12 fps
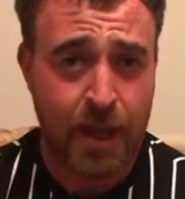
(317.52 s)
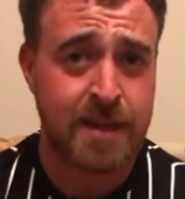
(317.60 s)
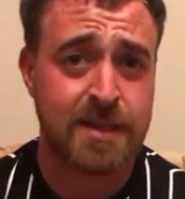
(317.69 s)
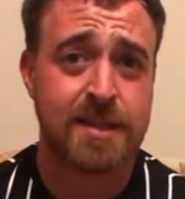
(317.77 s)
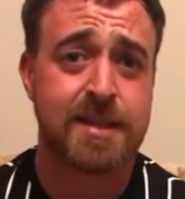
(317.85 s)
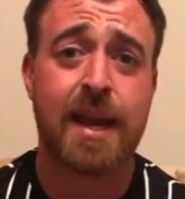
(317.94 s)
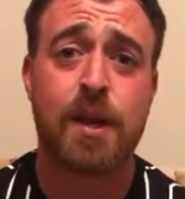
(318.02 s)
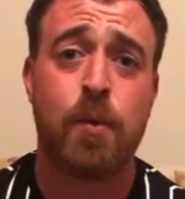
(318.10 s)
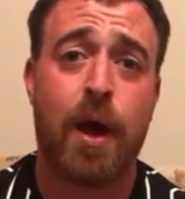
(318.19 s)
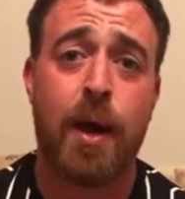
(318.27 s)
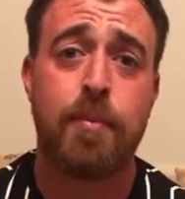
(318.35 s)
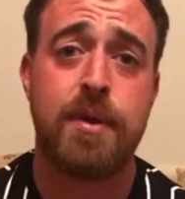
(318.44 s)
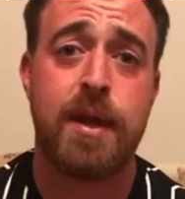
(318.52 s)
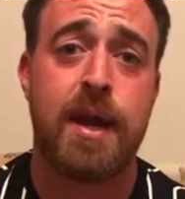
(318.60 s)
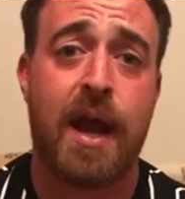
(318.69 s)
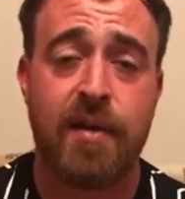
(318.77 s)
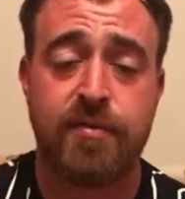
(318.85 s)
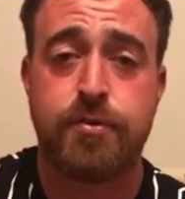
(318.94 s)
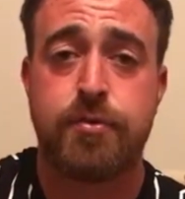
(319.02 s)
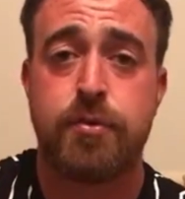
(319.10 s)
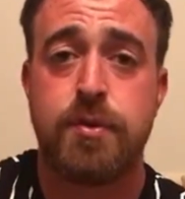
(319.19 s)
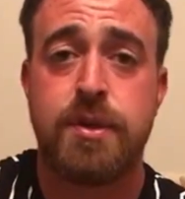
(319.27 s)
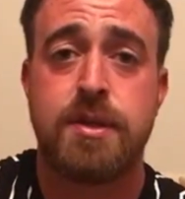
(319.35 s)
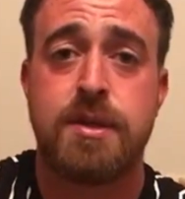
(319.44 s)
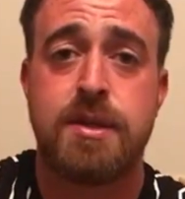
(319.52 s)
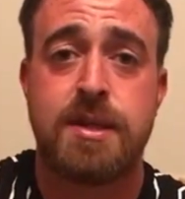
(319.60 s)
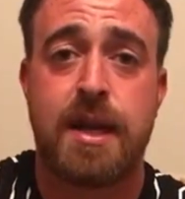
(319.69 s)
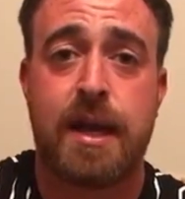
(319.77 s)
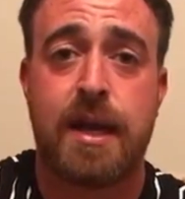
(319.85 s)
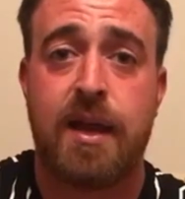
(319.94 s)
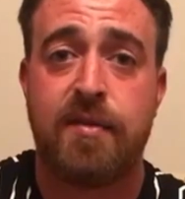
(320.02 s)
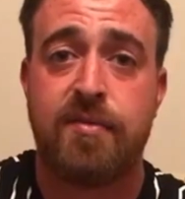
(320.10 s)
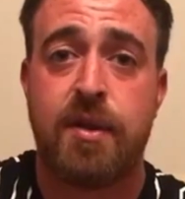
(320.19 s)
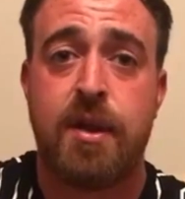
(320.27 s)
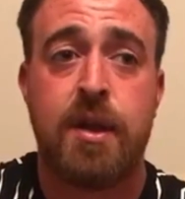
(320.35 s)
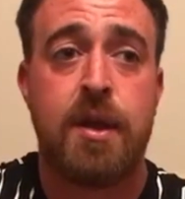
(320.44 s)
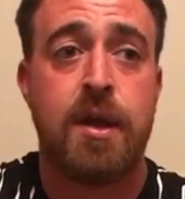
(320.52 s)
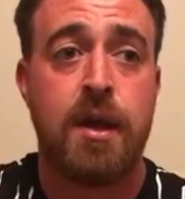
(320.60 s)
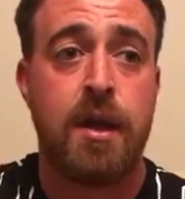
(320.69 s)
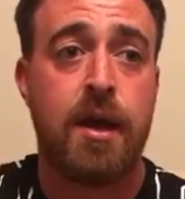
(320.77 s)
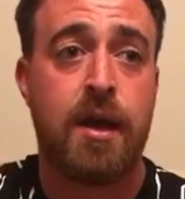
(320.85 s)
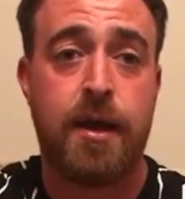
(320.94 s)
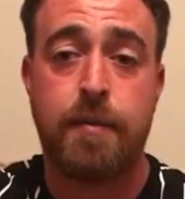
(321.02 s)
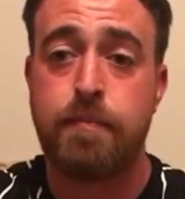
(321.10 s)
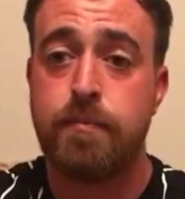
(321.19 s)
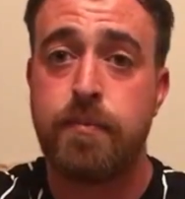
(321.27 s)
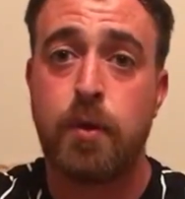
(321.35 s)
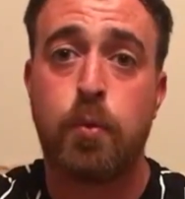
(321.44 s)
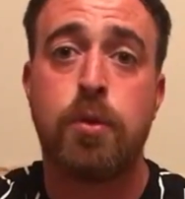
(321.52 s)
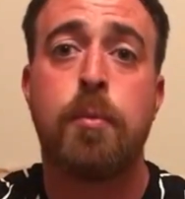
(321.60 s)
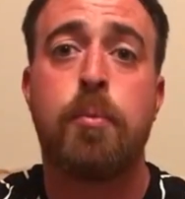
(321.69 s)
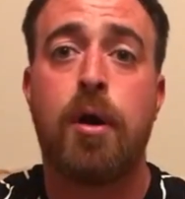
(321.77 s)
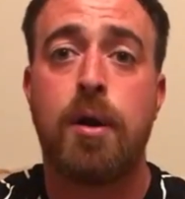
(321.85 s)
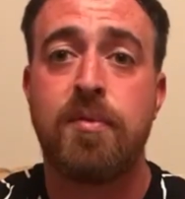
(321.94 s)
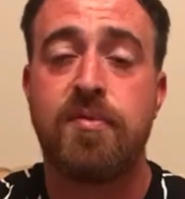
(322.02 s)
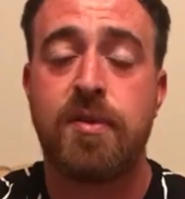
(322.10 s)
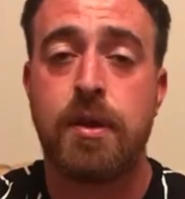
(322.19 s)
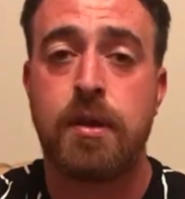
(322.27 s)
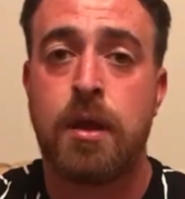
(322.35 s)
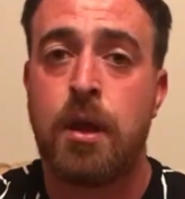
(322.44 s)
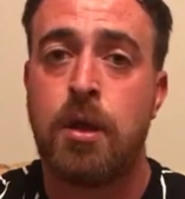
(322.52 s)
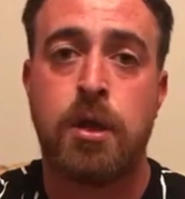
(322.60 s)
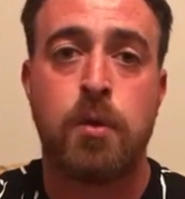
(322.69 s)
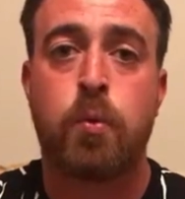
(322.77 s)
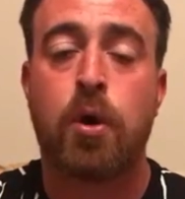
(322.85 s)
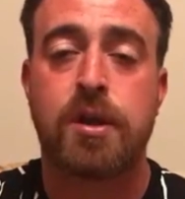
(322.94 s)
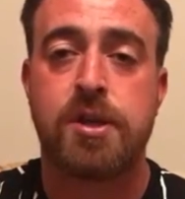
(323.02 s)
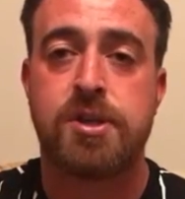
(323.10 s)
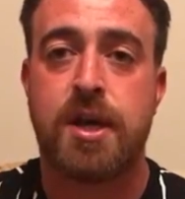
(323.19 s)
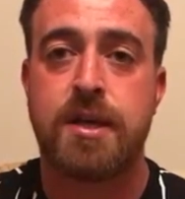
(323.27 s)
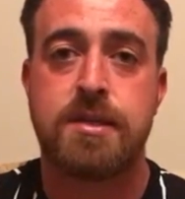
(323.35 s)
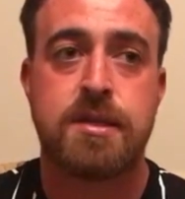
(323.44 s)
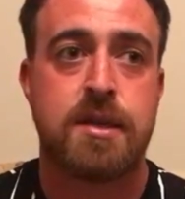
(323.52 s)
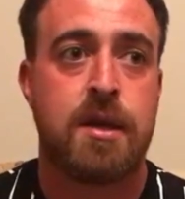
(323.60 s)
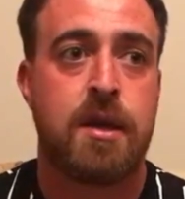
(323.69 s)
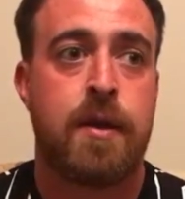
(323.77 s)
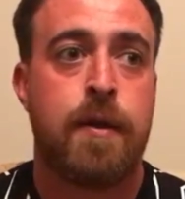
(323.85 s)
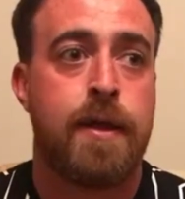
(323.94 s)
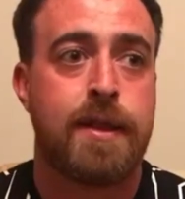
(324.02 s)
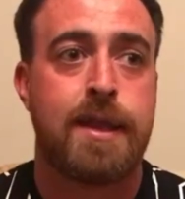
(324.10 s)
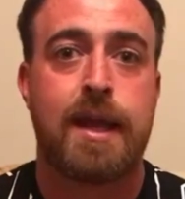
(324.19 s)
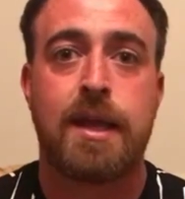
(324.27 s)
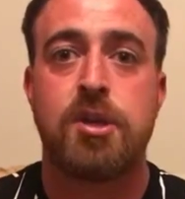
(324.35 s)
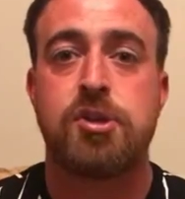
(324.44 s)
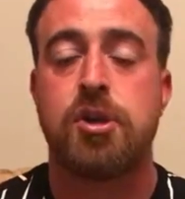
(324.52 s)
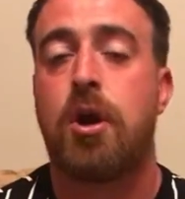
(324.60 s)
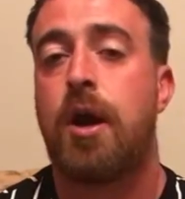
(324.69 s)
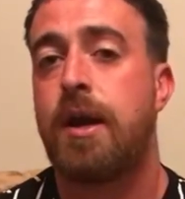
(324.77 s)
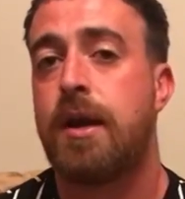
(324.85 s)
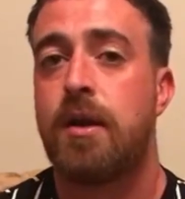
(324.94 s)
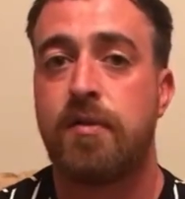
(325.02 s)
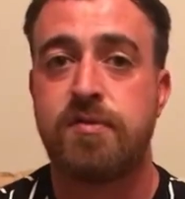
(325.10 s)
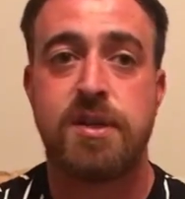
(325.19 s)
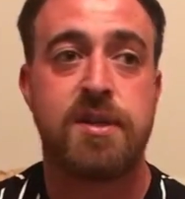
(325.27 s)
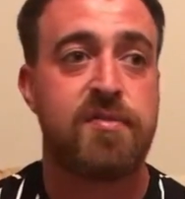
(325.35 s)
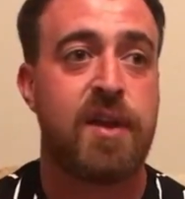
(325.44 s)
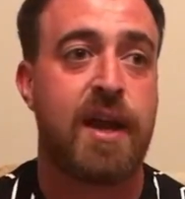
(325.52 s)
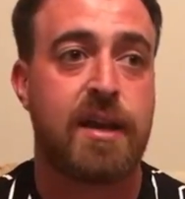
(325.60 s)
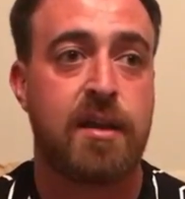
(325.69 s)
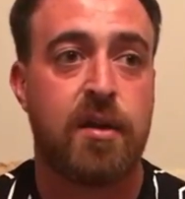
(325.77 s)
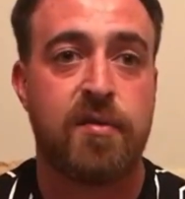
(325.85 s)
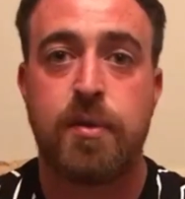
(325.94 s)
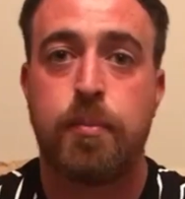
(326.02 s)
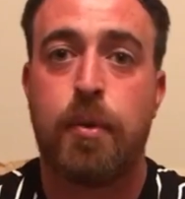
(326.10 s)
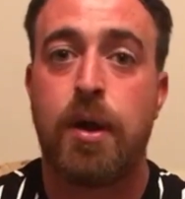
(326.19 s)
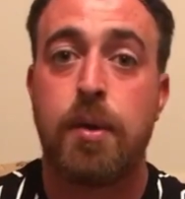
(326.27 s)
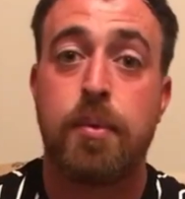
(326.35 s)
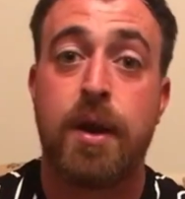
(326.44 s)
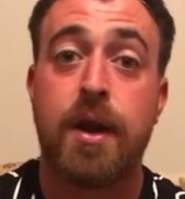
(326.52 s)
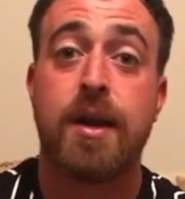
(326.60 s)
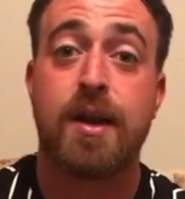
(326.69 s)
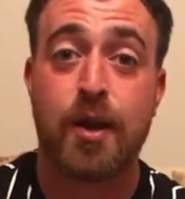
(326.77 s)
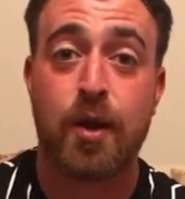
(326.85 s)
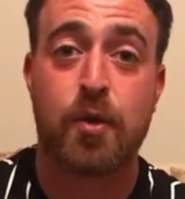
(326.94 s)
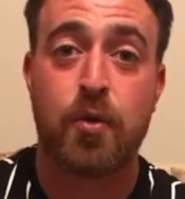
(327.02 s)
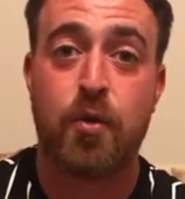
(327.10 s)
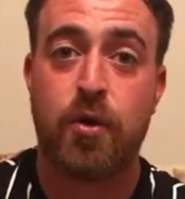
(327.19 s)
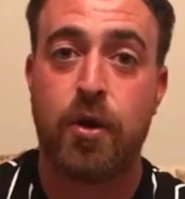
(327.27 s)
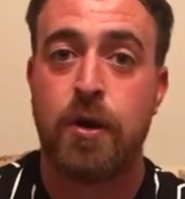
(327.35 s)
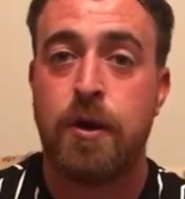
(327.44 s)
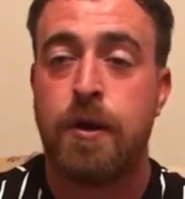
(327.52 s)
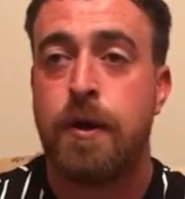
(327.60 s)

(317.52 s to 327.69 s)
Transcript: And that's exactly what happened. in halfway through the, the second half, um, they won the ball in midfield. They worked a chance, taking a shot, and it obviously deflected off at Apollon player and they got a corner.